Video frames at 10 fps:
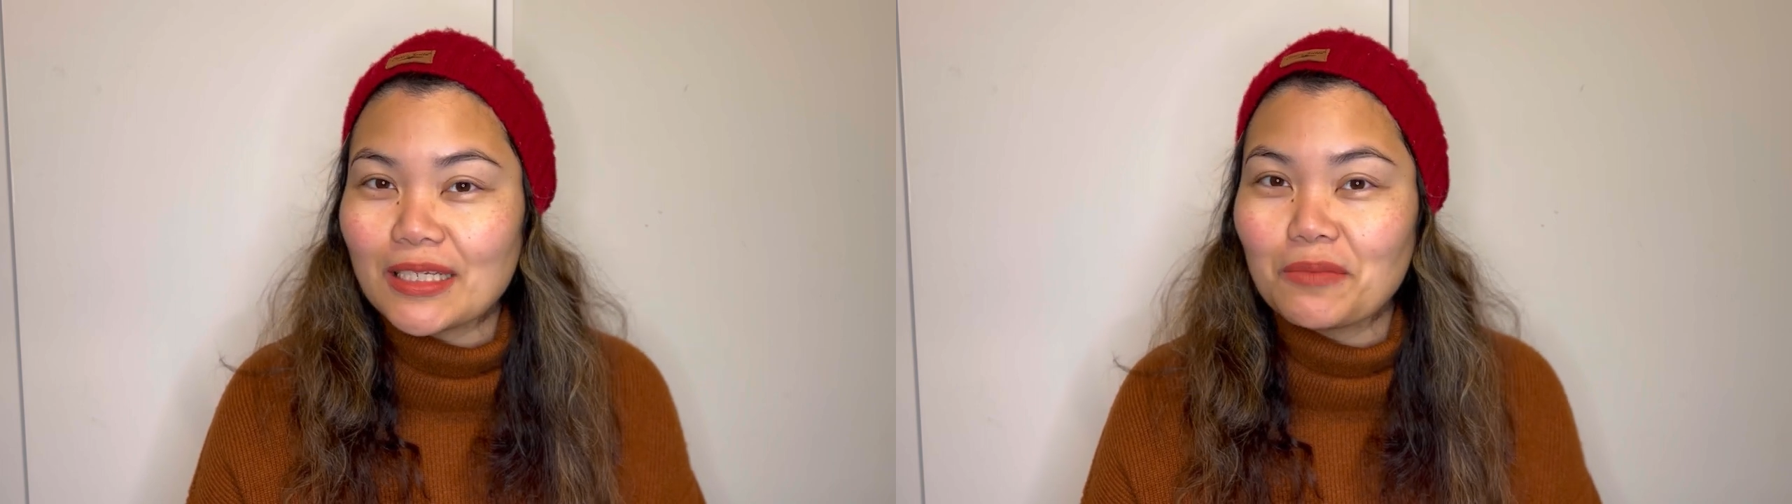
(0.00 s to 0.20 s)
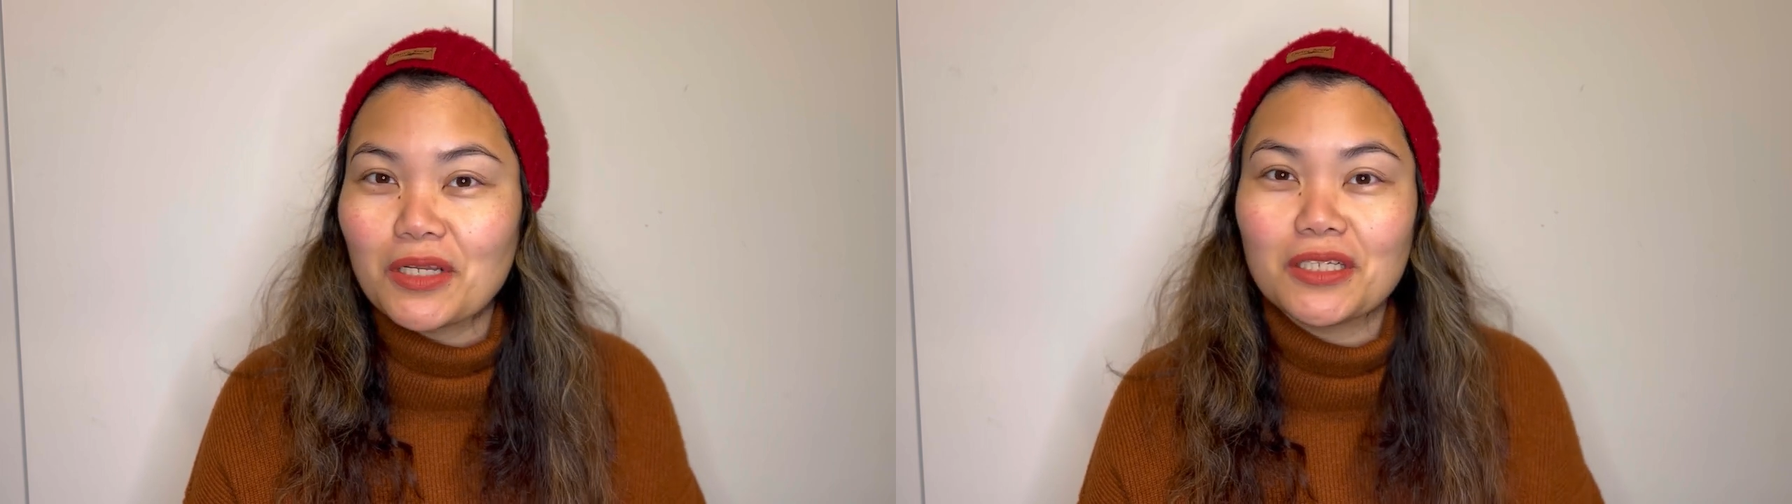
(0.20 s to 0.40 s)

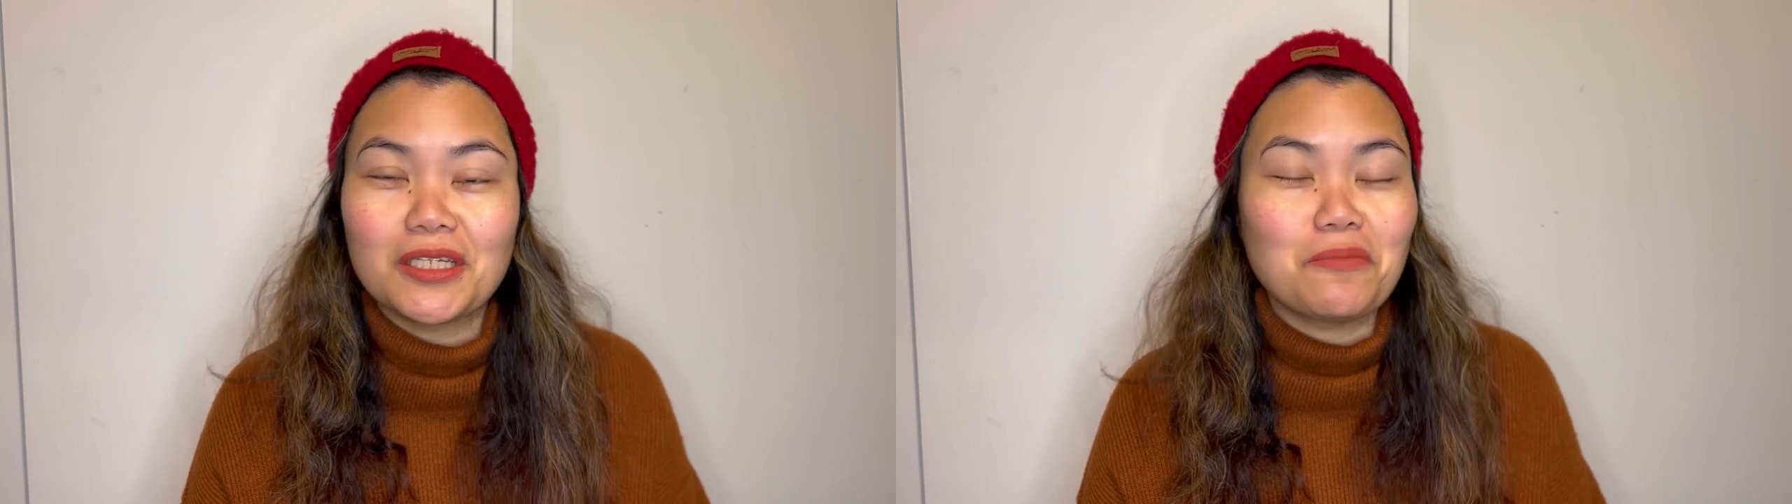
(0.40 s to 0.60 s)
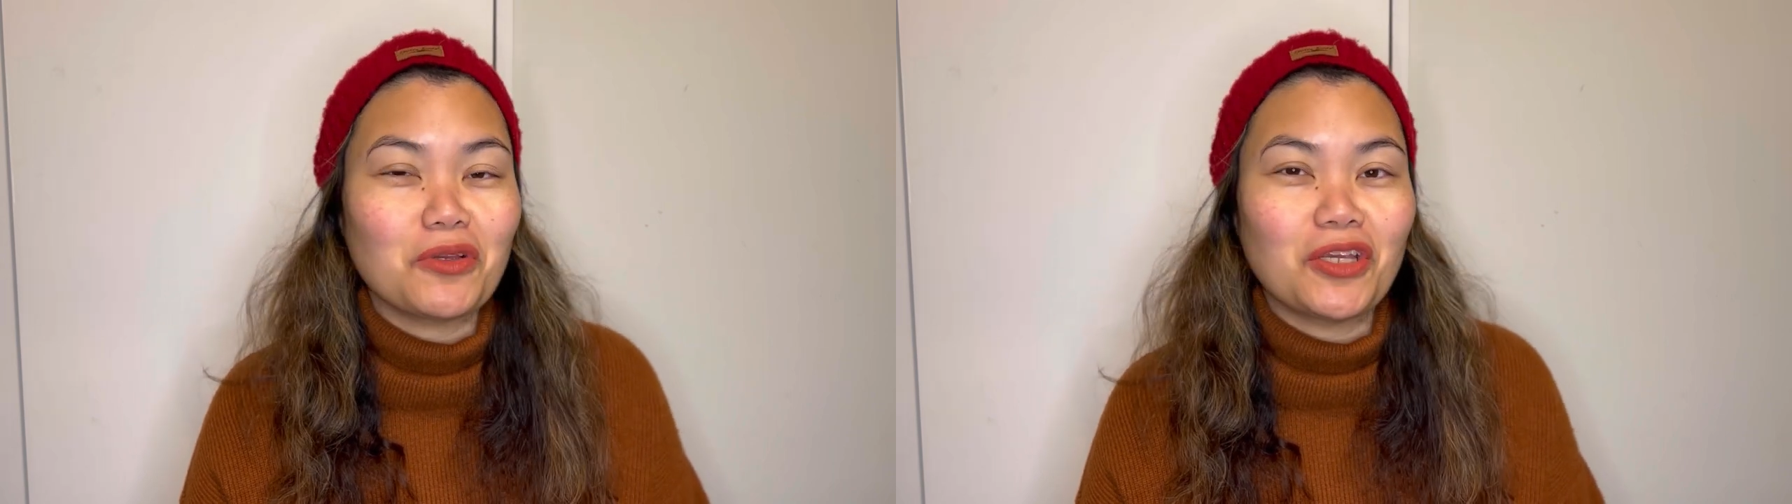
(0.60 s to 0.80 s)
I'm not an
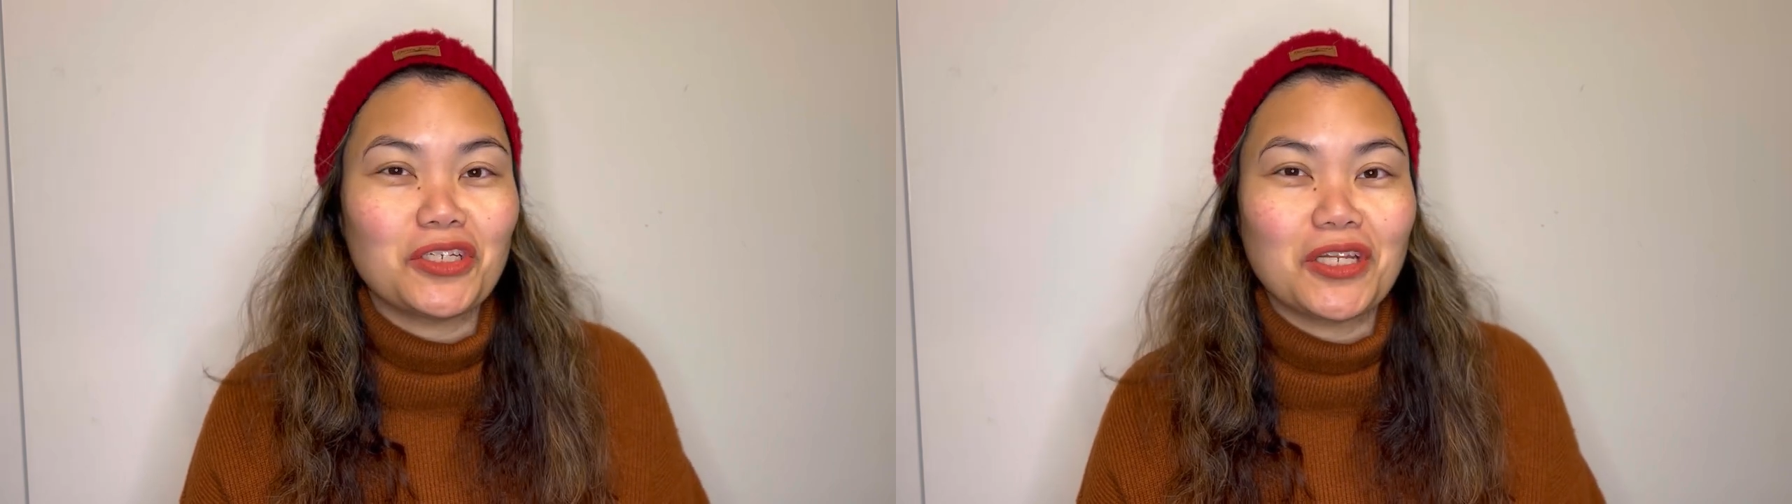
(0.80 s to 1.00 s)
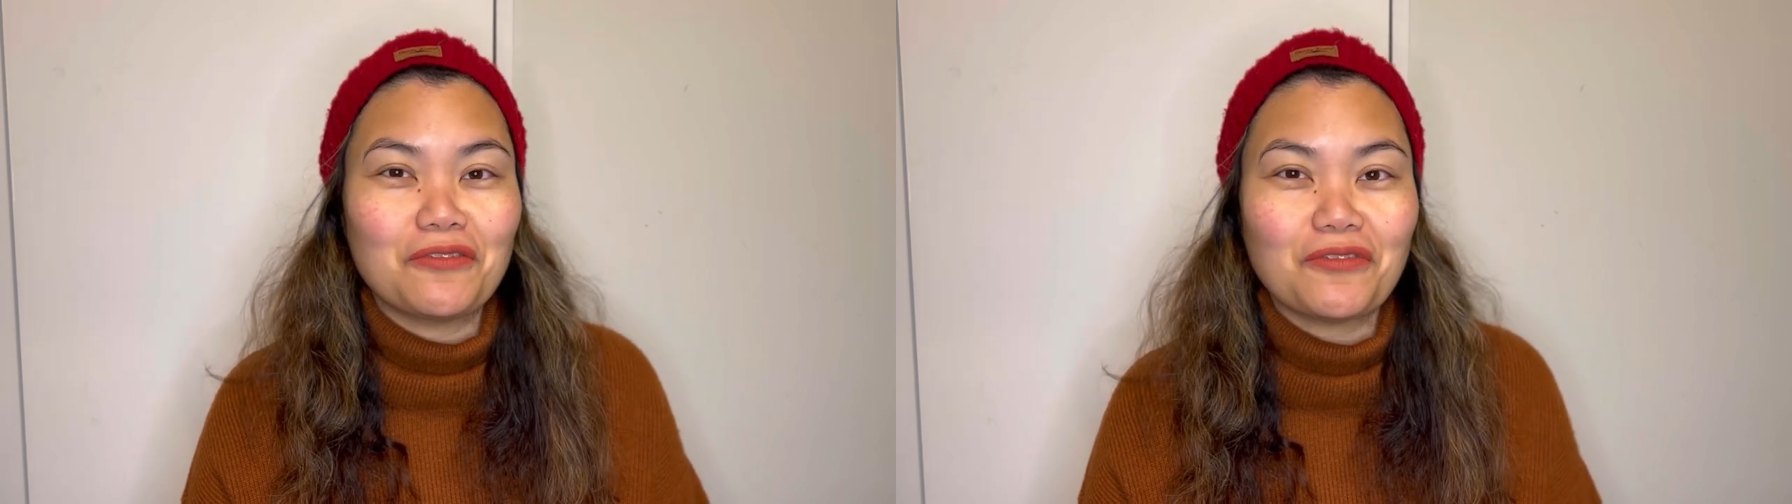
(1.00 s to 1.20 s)
immigration
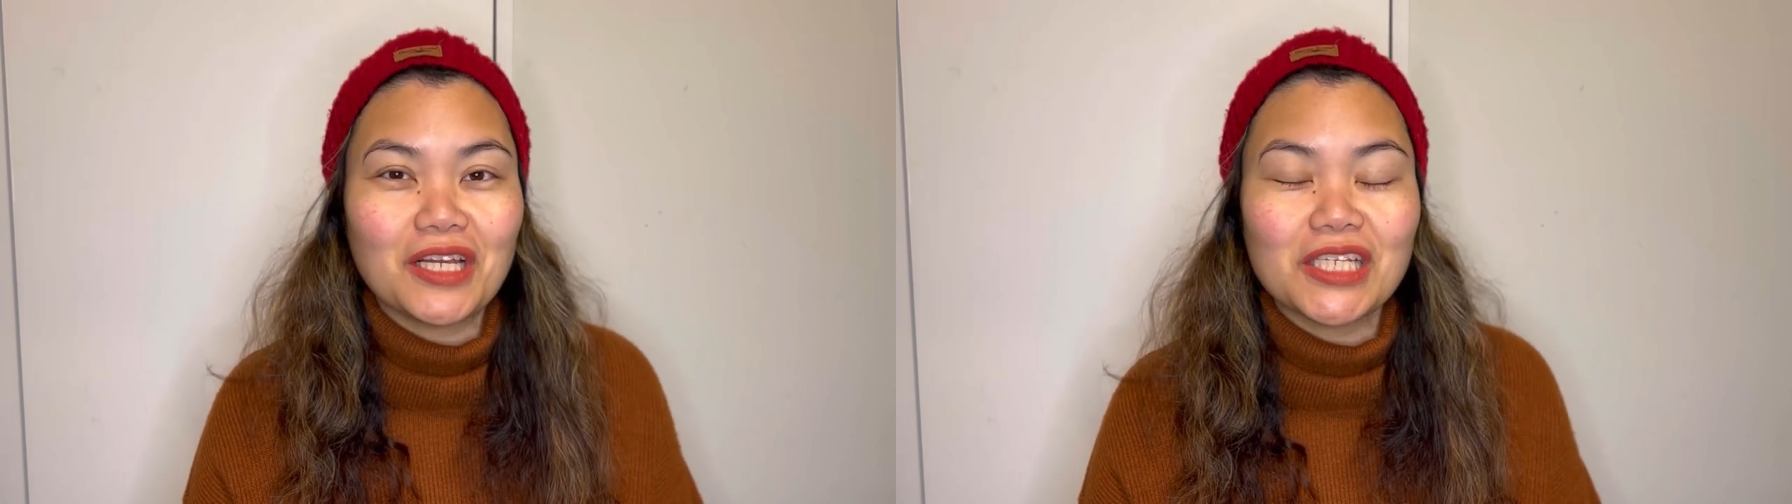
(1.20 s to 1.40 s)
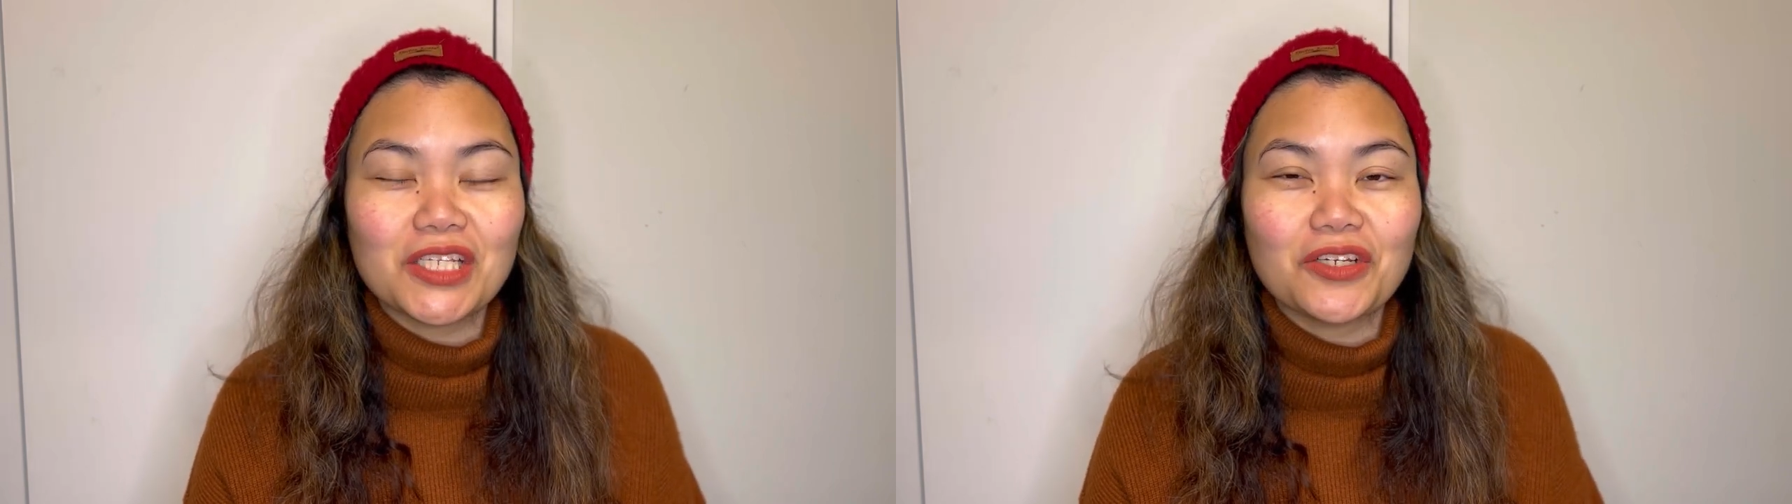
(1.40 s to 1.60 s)

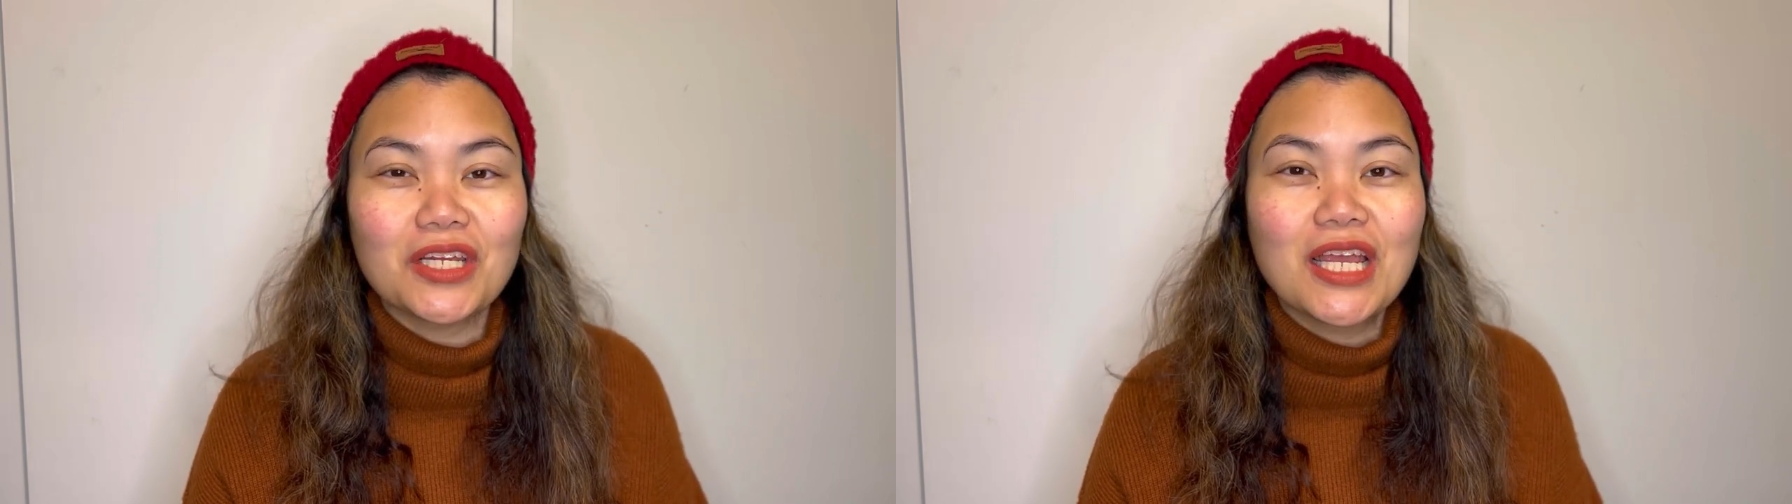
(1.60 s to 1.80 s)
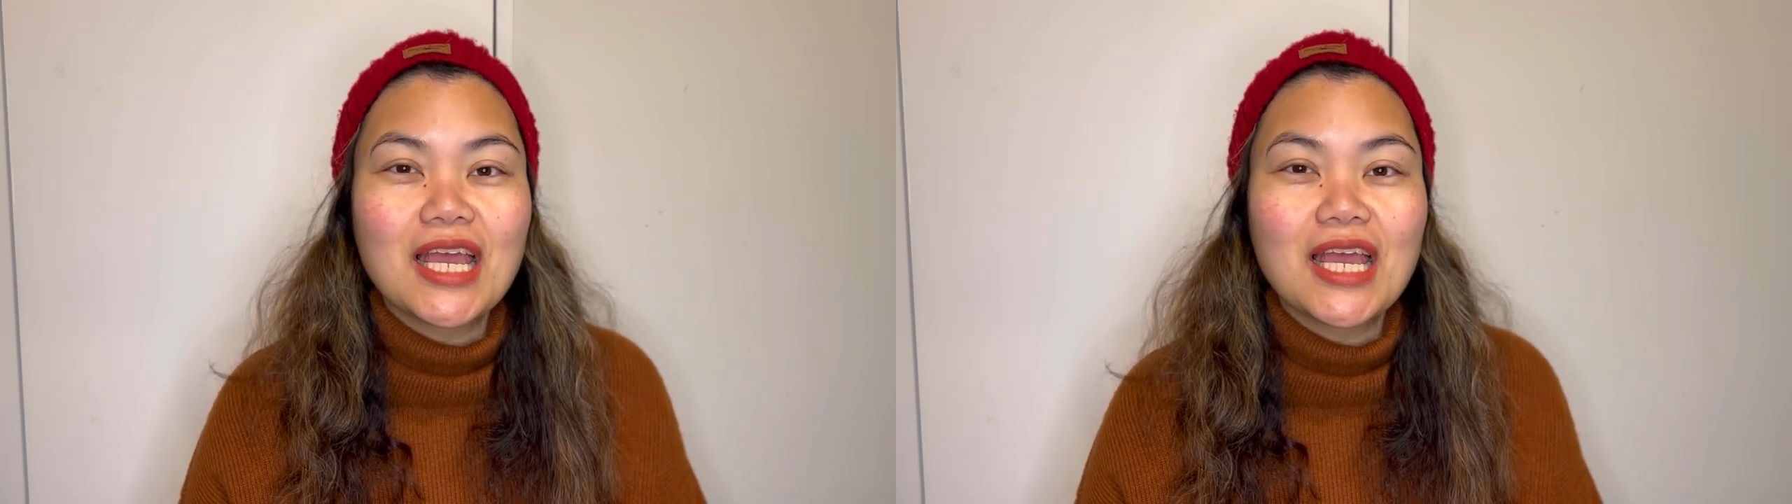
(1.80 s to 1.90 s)
advisor,